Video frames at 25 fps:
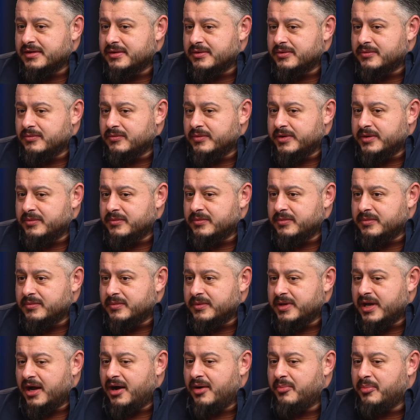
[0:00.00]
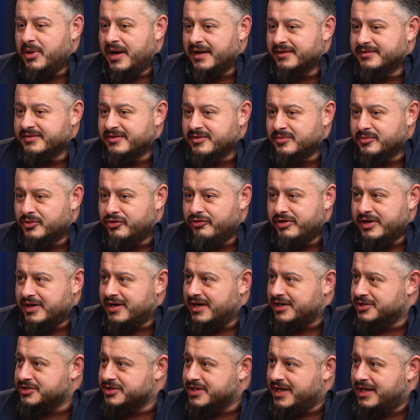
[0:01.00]
we hark back to the Marine
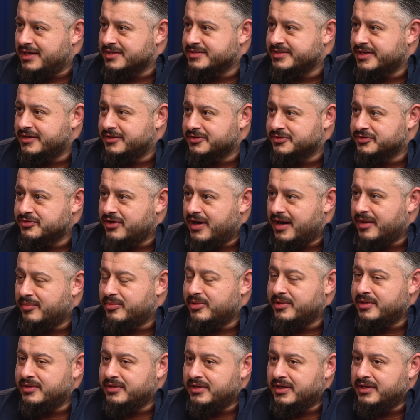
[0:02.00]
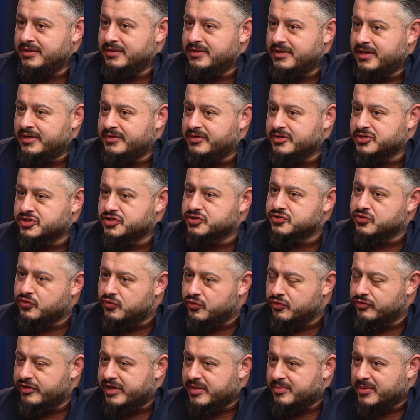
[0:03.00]
National style strap and the
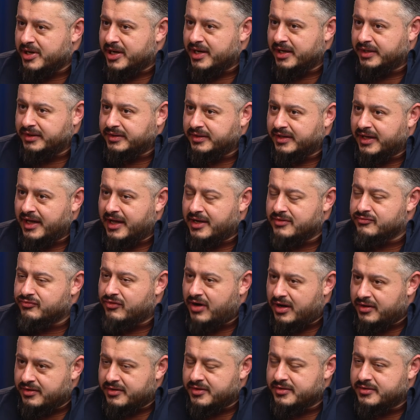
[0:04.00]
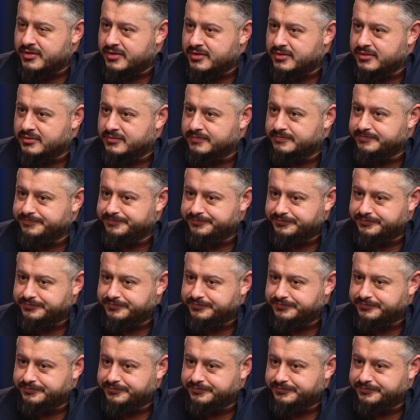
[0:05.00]
story behind that, rather than